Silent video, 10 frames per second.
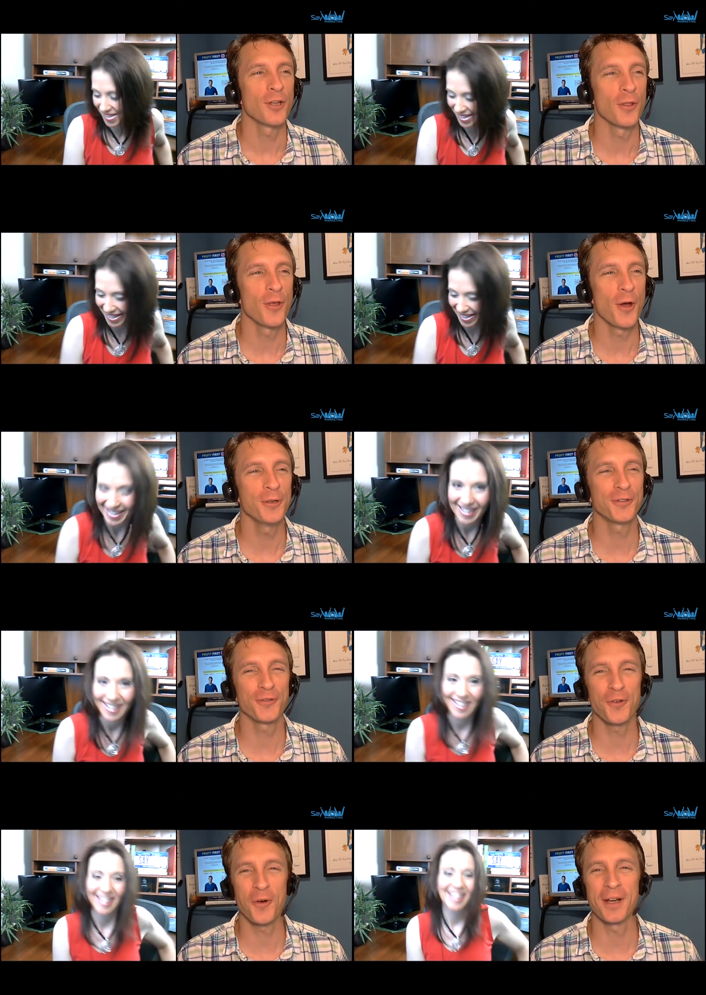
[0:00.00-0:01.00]
Speaker 1: so those
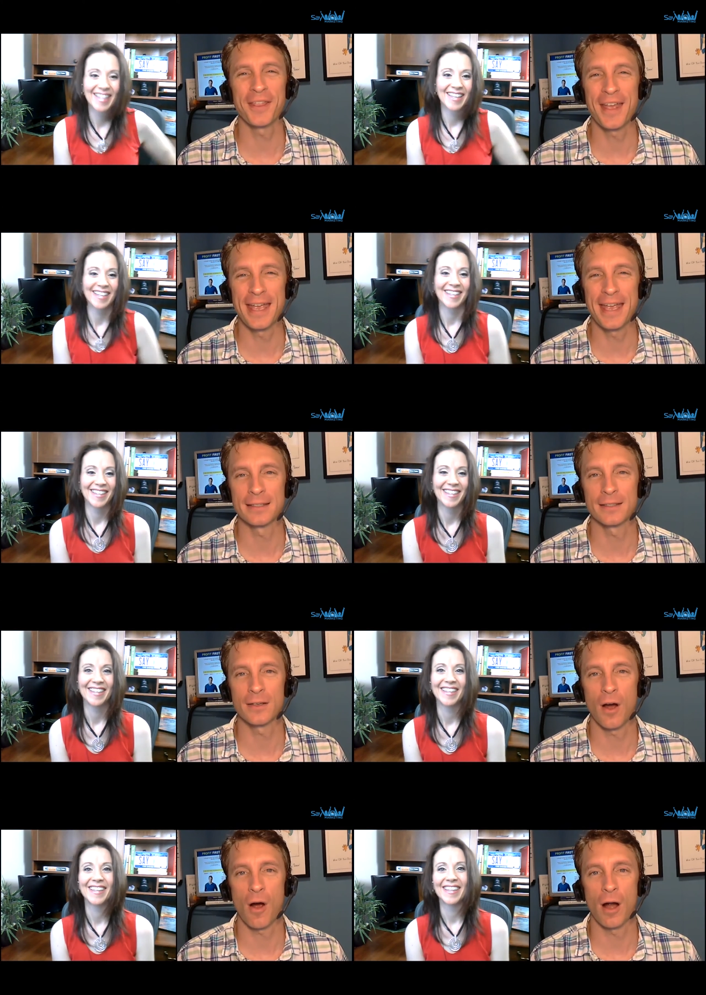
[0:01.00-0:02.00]
four things
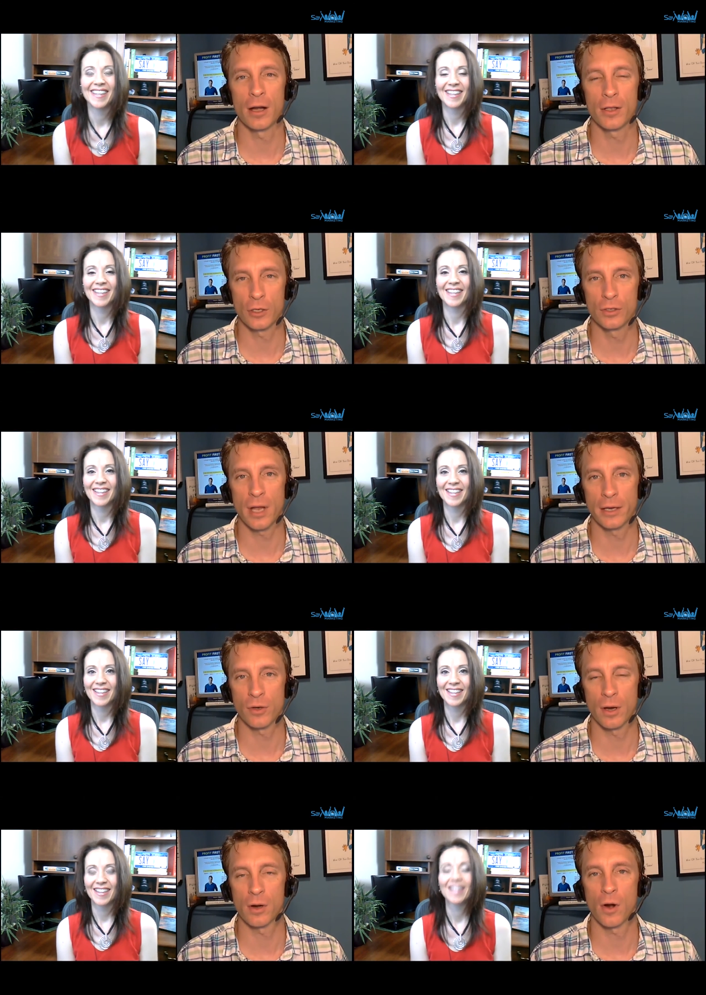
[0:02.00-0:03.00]
are that you touched
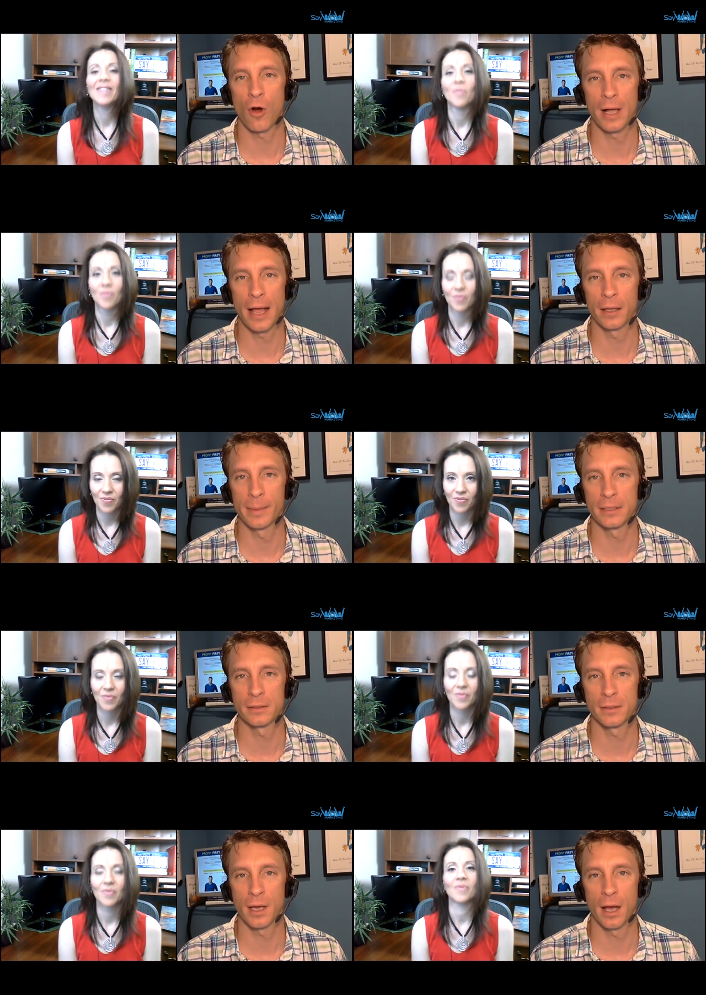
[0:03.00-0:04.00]
on are all
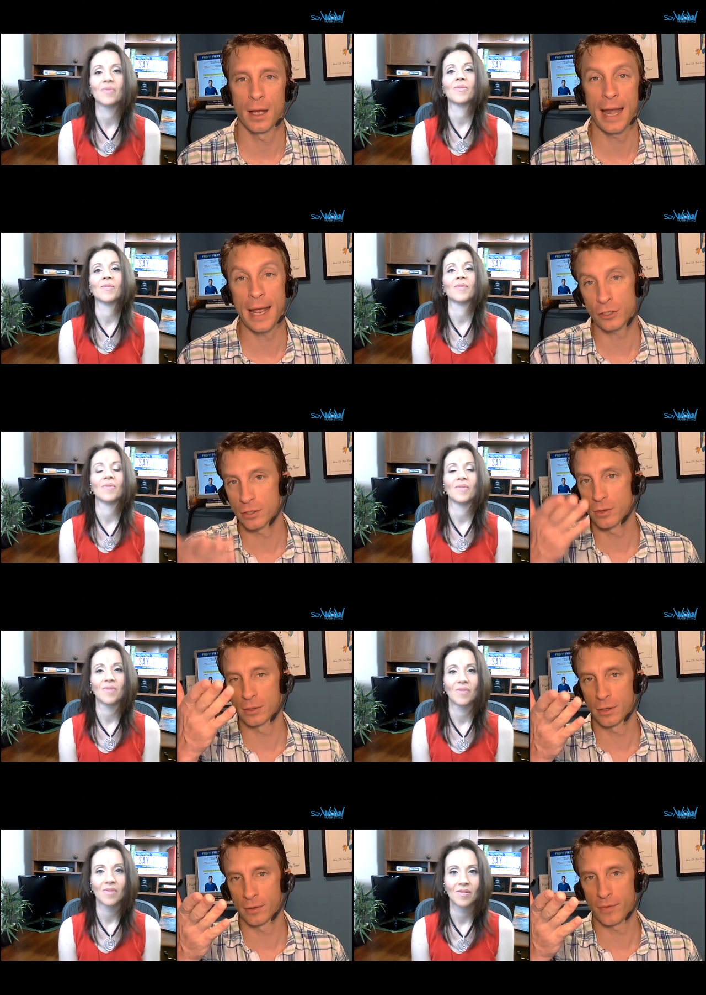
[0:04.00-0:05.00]
elements. And actually, you're
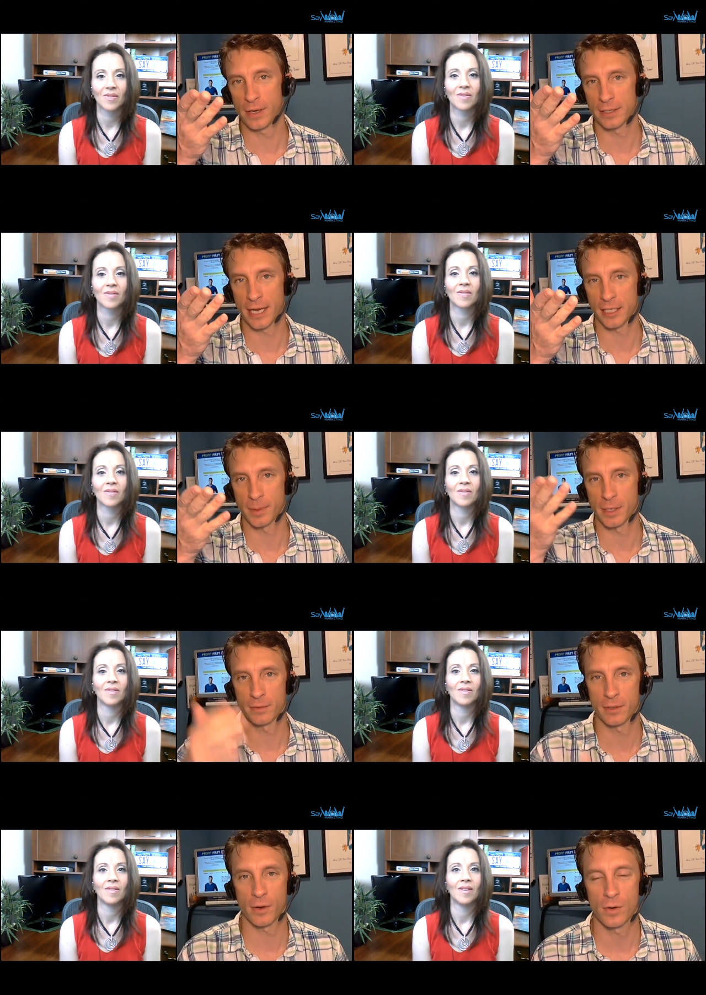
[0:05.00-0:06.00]
you're a fitness expert,
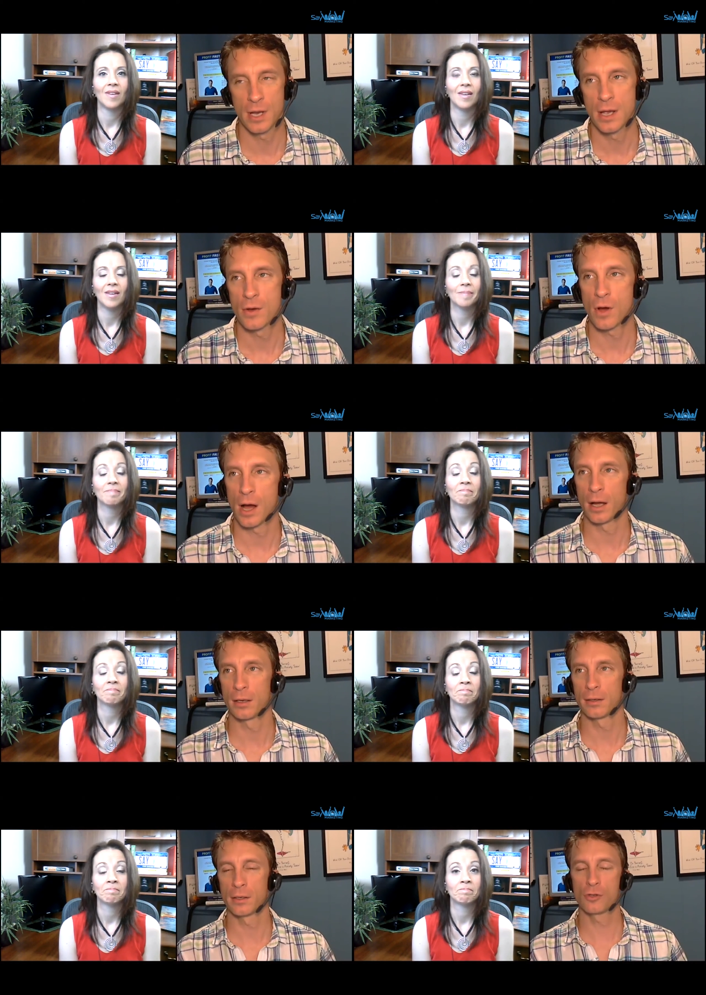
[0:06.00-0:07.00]
so uh,
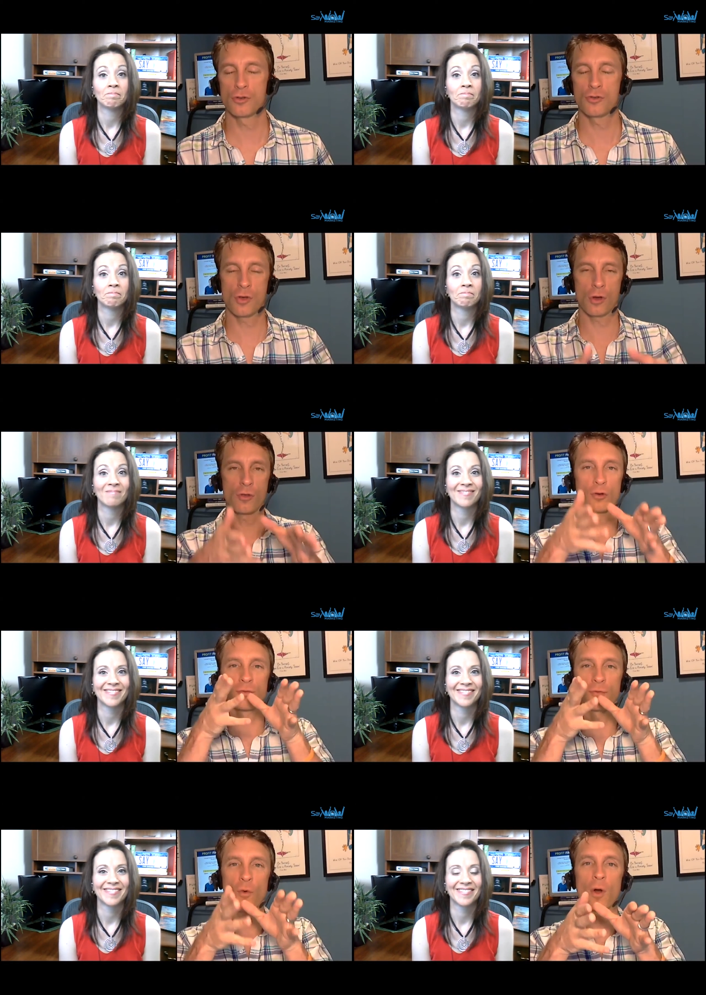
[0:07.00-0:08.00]
those
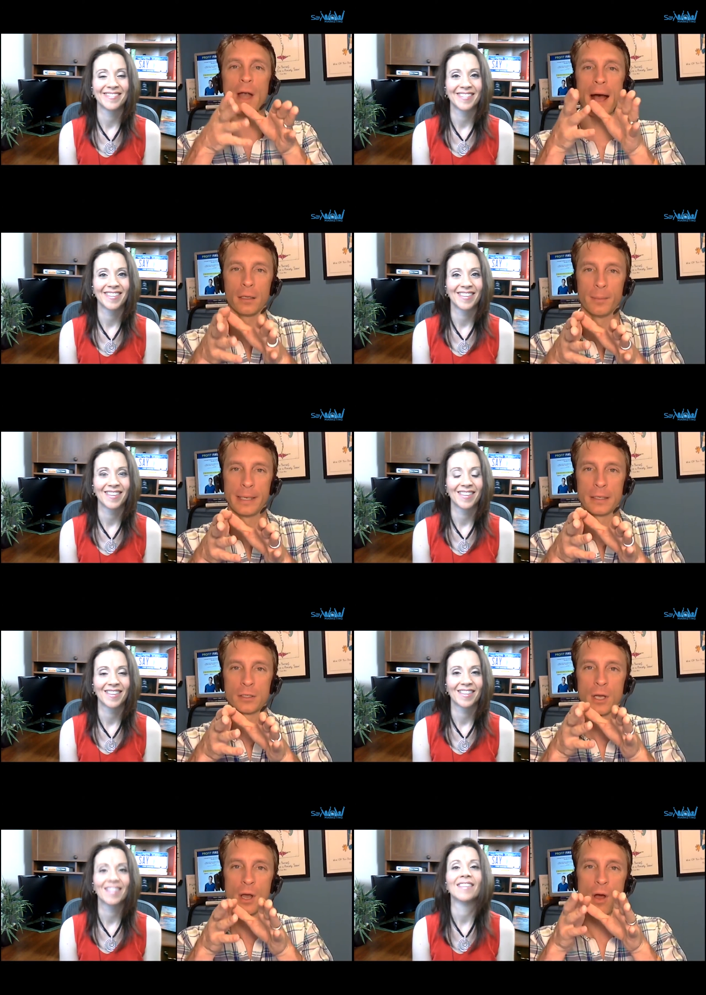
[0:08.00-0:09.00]
four elements
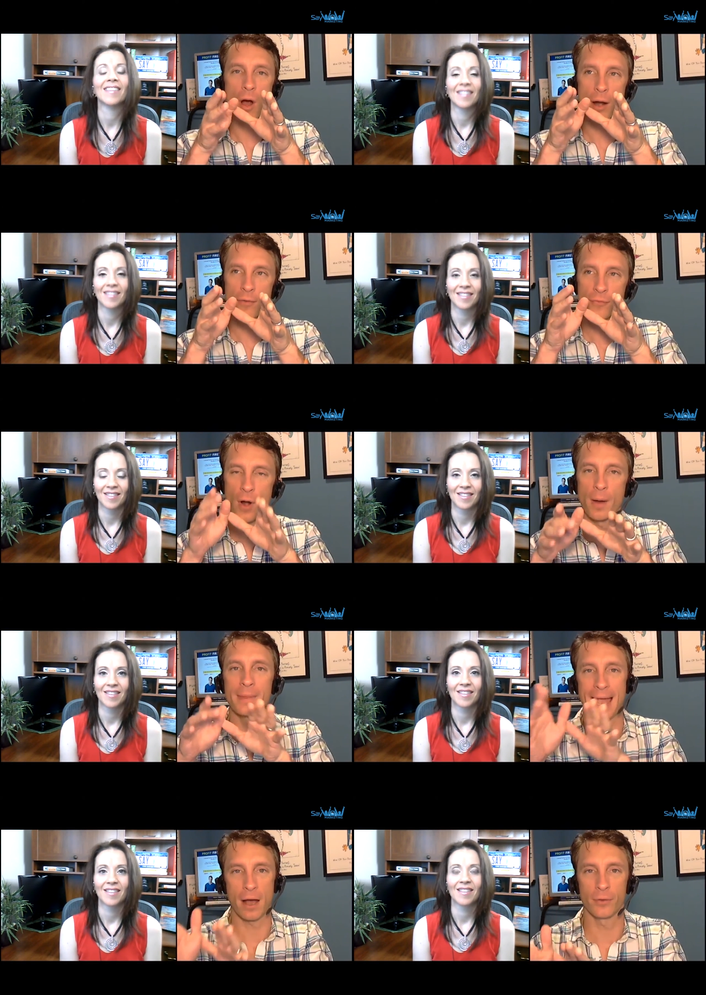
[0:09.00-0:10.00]
are from the
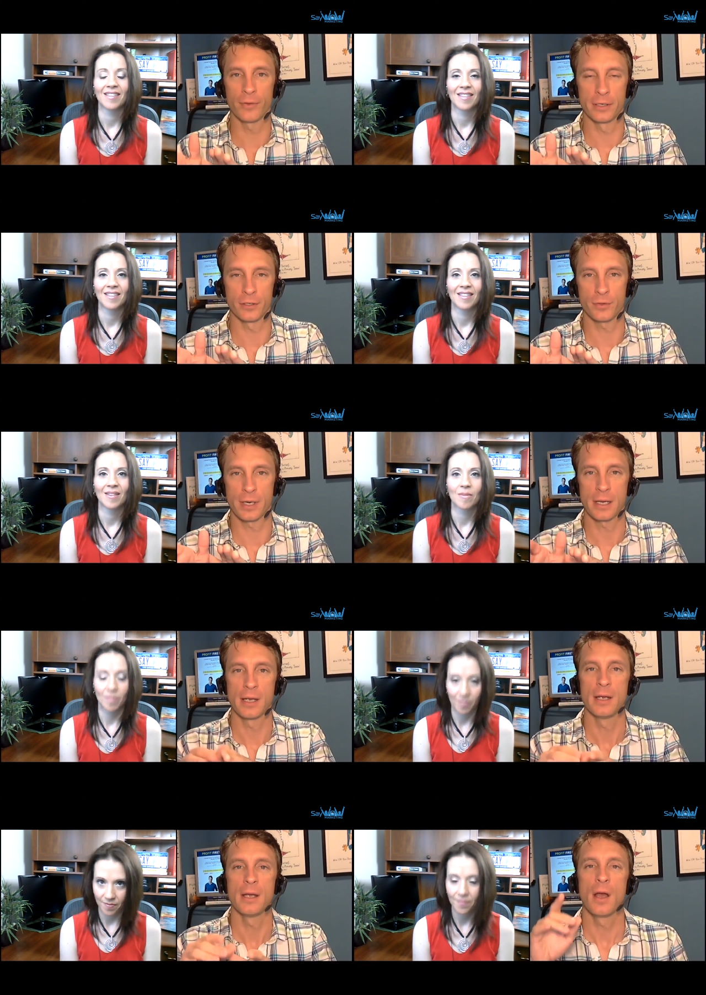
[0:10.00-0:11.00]
health industry. Mm-hmm.
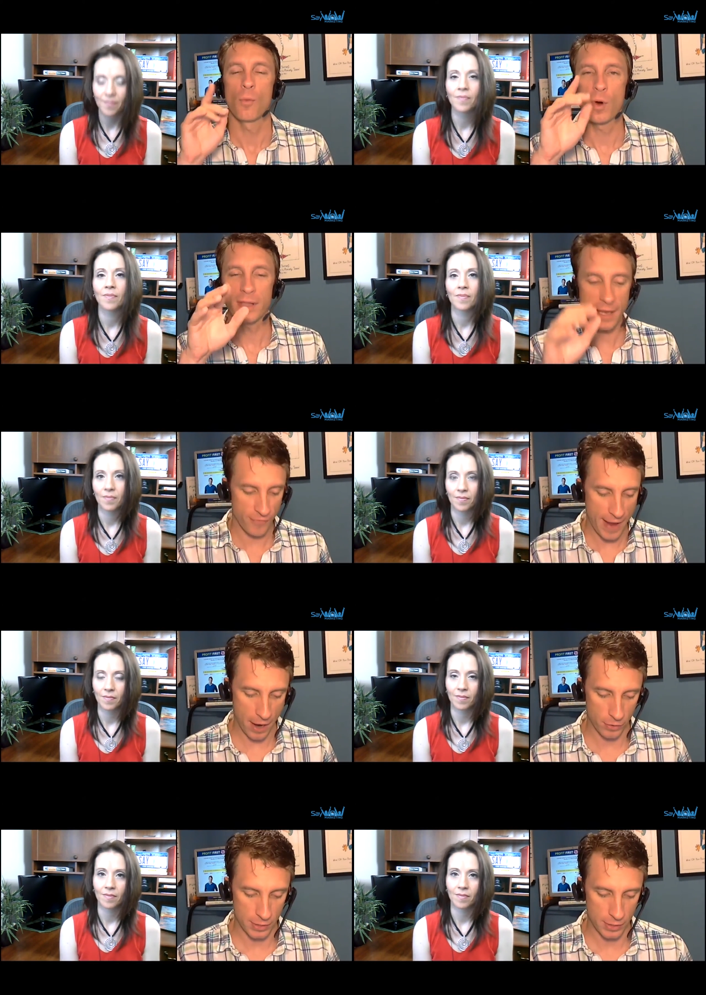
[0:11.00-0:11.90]
What they found